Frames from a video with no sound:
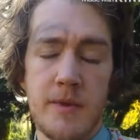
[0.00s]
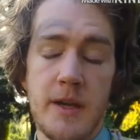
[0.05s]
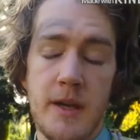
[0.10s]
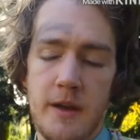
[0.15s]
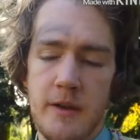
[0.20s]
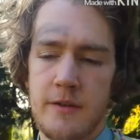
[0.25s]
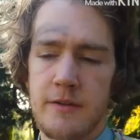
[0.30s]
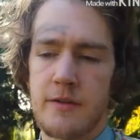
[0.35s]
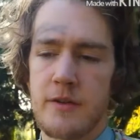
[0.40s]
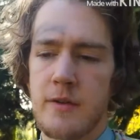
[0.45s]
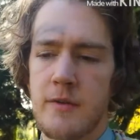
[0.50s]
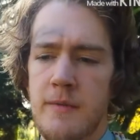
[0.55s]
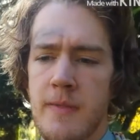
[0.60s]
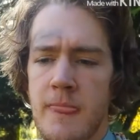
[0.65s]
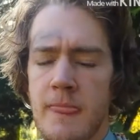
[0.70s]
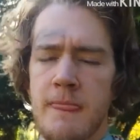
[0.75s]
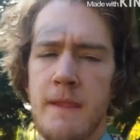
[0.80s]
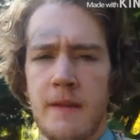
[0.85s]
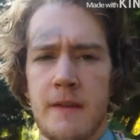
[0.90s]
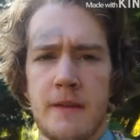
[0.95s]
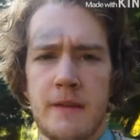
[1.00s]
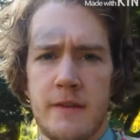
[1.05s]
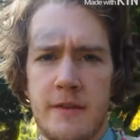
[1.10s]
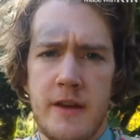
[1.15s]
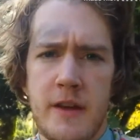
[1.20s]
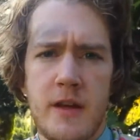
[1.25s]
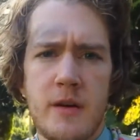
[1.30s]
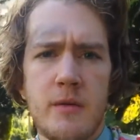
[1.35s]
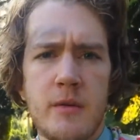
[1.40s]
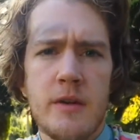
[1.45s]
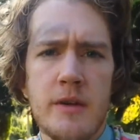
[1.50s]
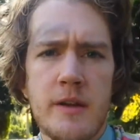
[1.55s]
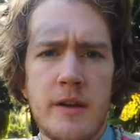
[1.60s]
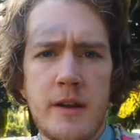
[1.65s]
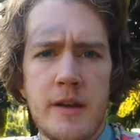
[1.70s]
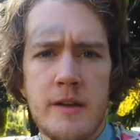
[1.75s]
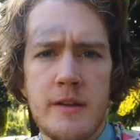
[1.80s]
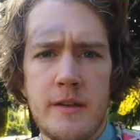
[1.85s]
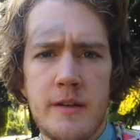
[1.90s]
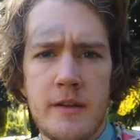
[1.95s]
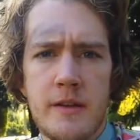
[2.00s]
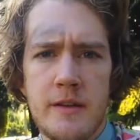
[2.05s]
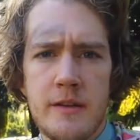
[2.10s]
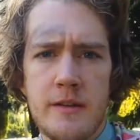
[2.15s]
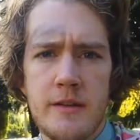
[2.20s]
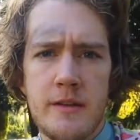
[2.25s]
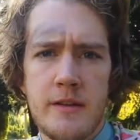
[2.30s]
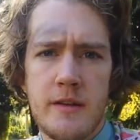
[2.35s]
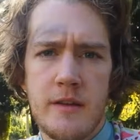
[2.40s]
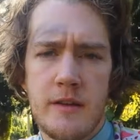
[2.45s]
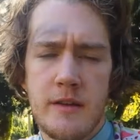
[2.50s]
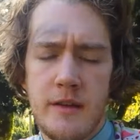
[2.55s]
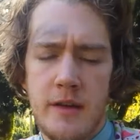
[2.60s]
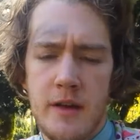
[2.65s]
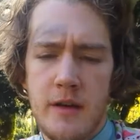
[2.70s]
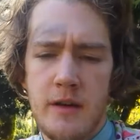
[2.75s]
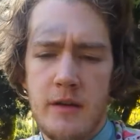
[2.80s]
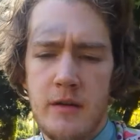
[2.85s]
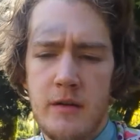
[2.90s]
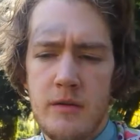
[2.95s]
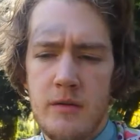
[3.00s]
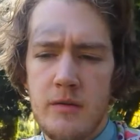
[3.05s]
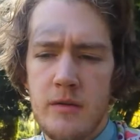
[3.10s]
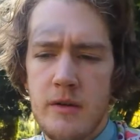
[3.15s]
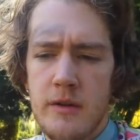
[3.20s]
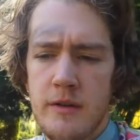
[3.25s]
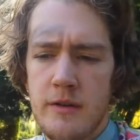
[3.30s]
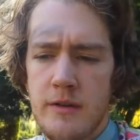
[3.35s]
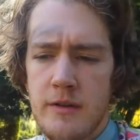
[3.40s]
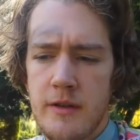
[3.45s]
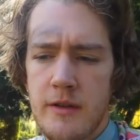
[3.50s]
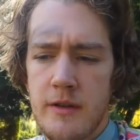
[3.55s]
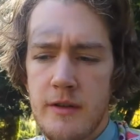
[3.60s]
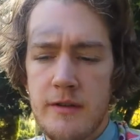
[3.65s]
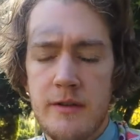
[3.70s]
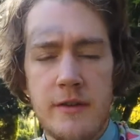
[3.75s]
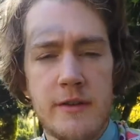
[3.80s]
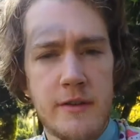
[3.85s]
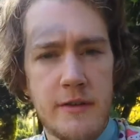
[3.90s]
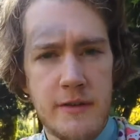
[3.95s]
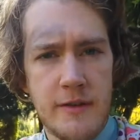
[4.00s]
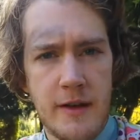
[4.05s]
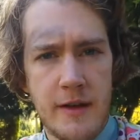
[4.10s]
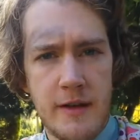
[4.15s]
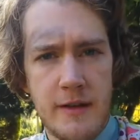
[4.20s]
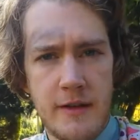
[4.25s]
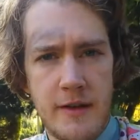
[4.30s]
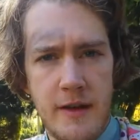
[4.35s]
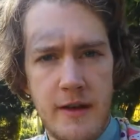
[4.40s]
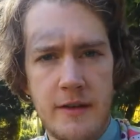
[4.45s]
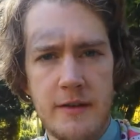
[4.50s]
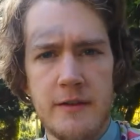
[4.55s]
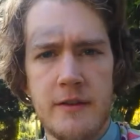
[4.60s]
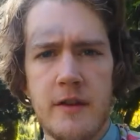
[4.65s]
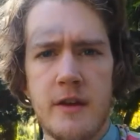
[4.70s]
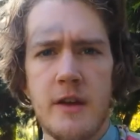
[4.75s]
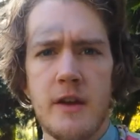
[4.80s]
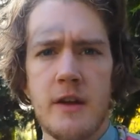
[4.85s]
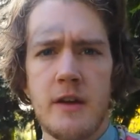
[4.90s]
So the second one that I did now was the 60-second test,